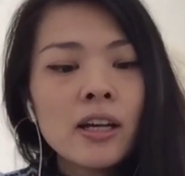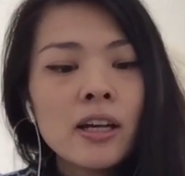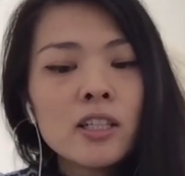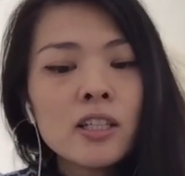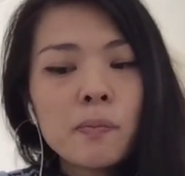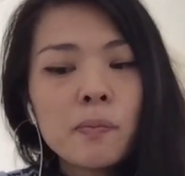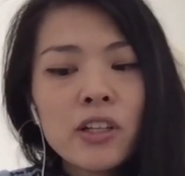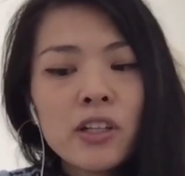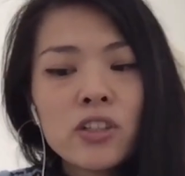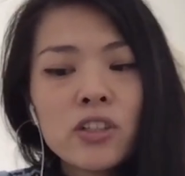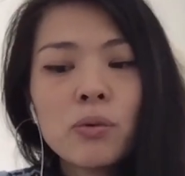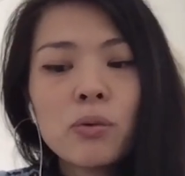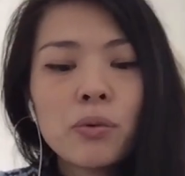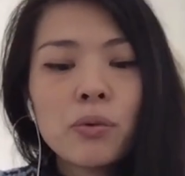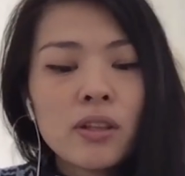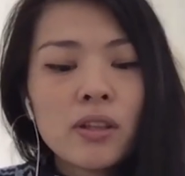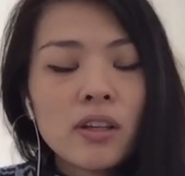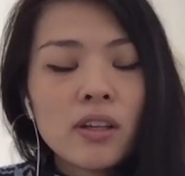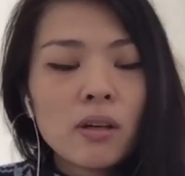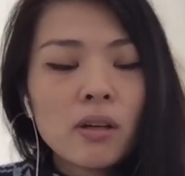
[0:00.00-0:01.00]
especially
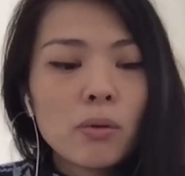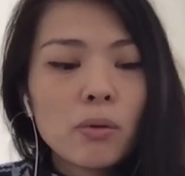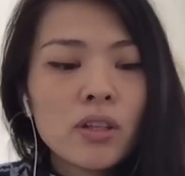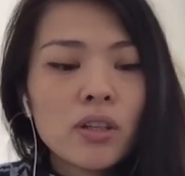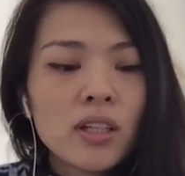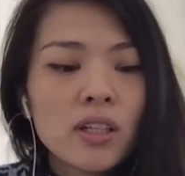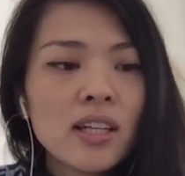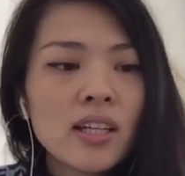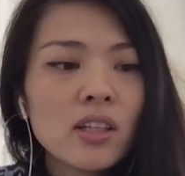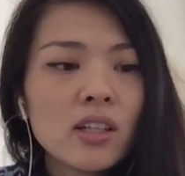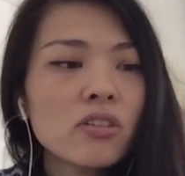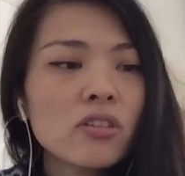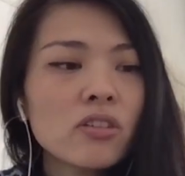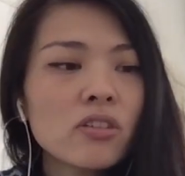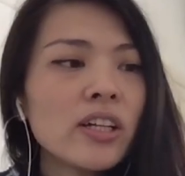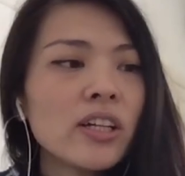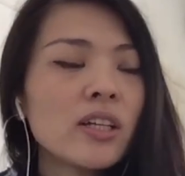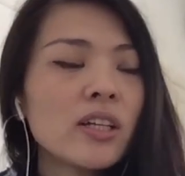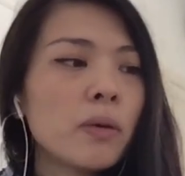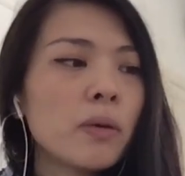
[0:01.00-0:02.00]
when we think about the
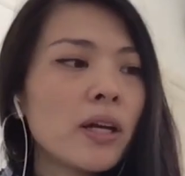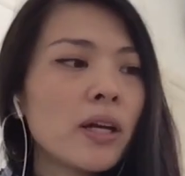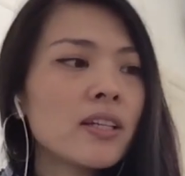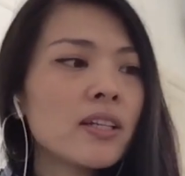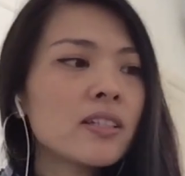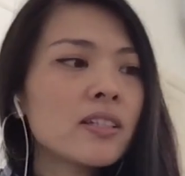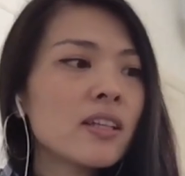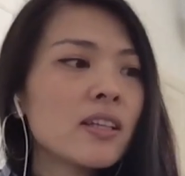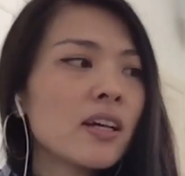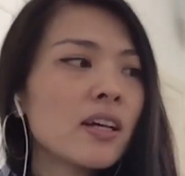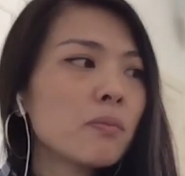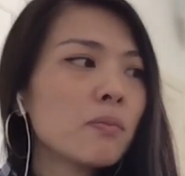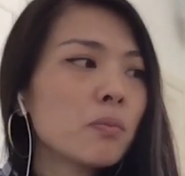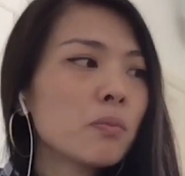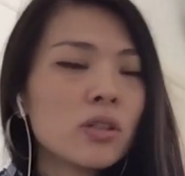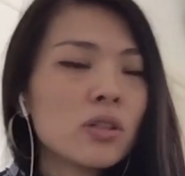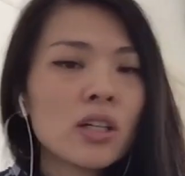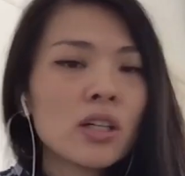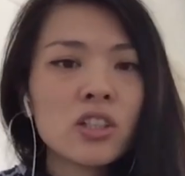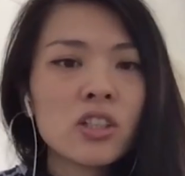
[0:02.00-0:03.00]
accelerated pace that
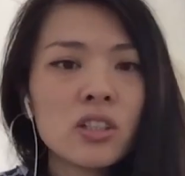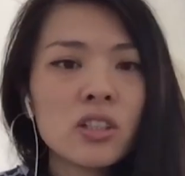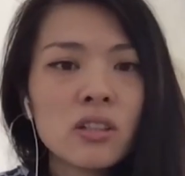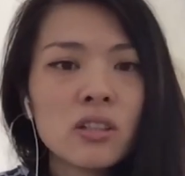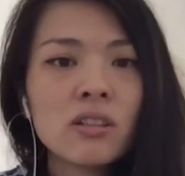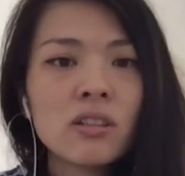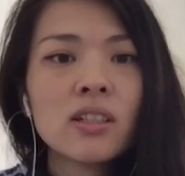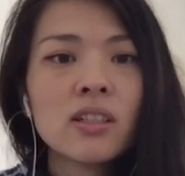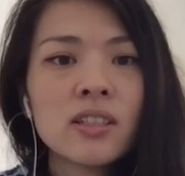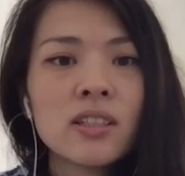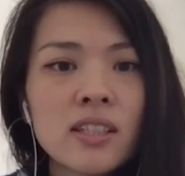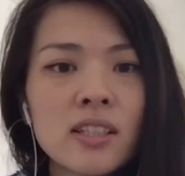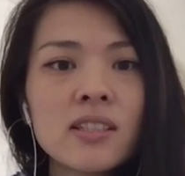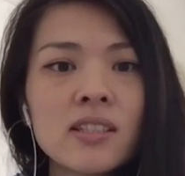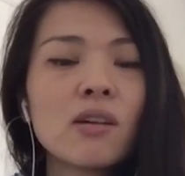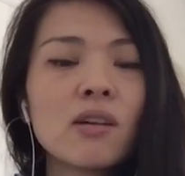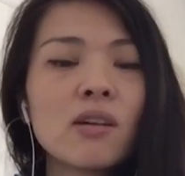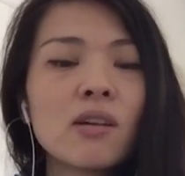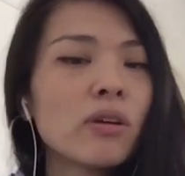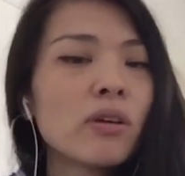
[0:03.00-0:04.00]
production
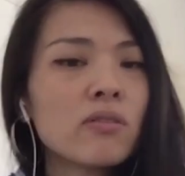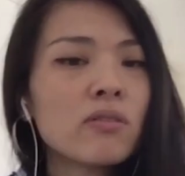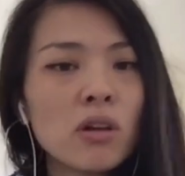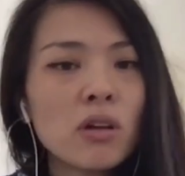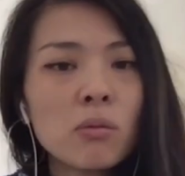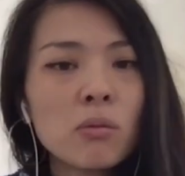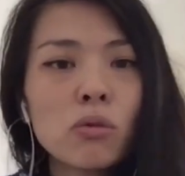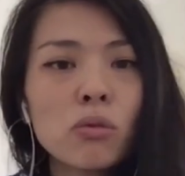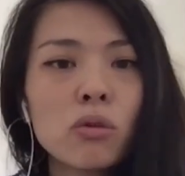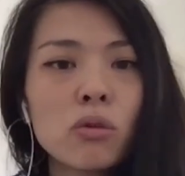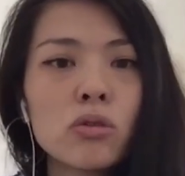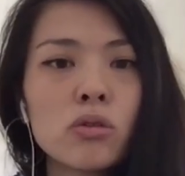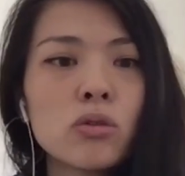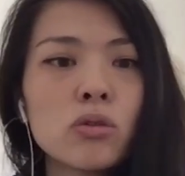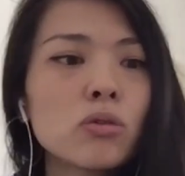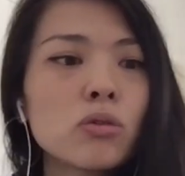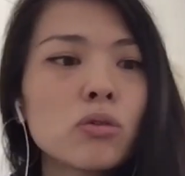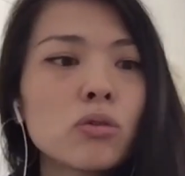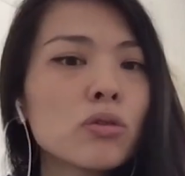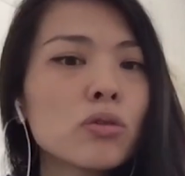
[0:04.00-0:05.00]
exists now. We have a lot more
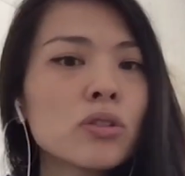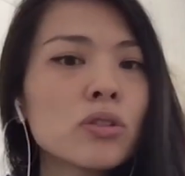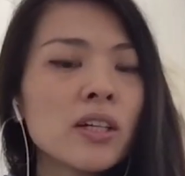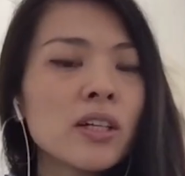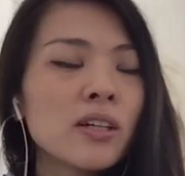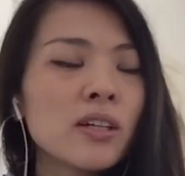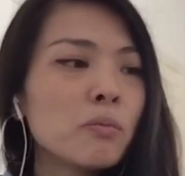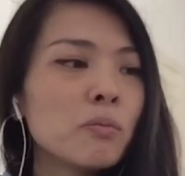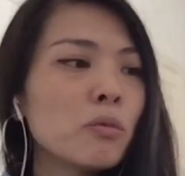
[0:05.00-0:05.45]
tools.